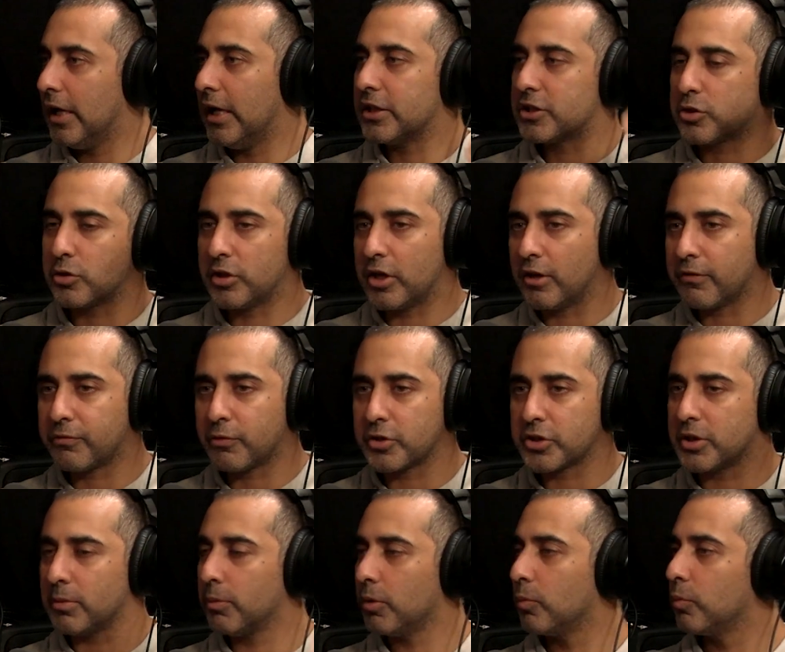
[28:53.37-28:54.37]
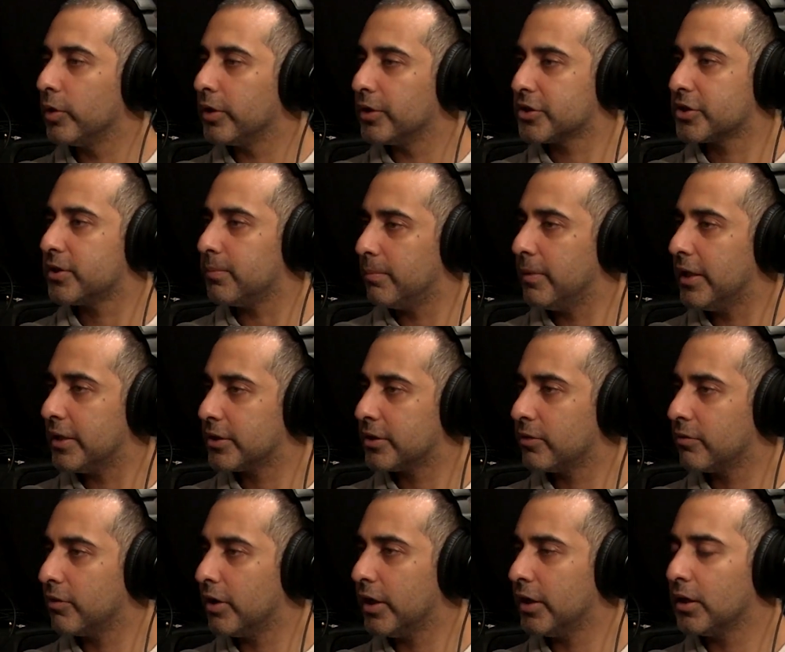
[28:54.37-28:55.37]
And so therefore someone will submit,
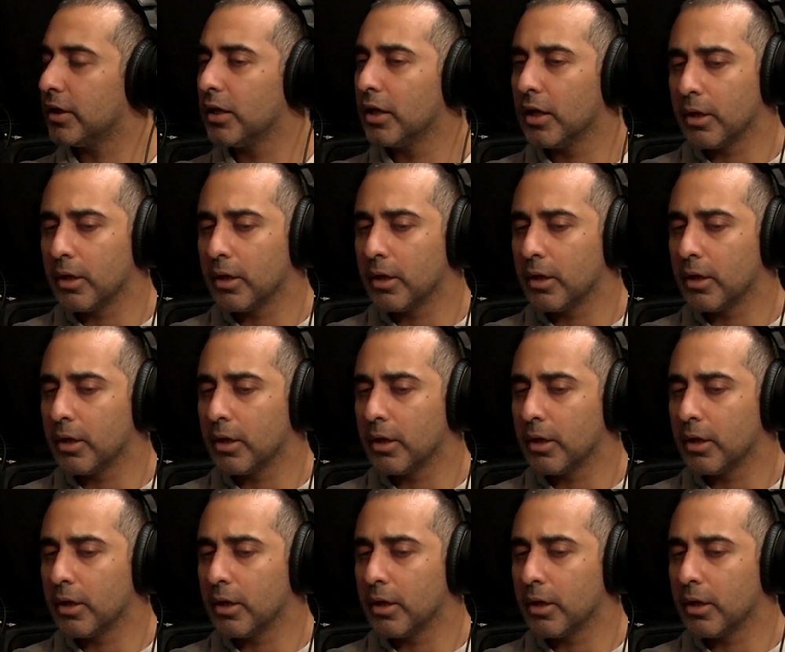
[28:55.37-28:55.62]
right?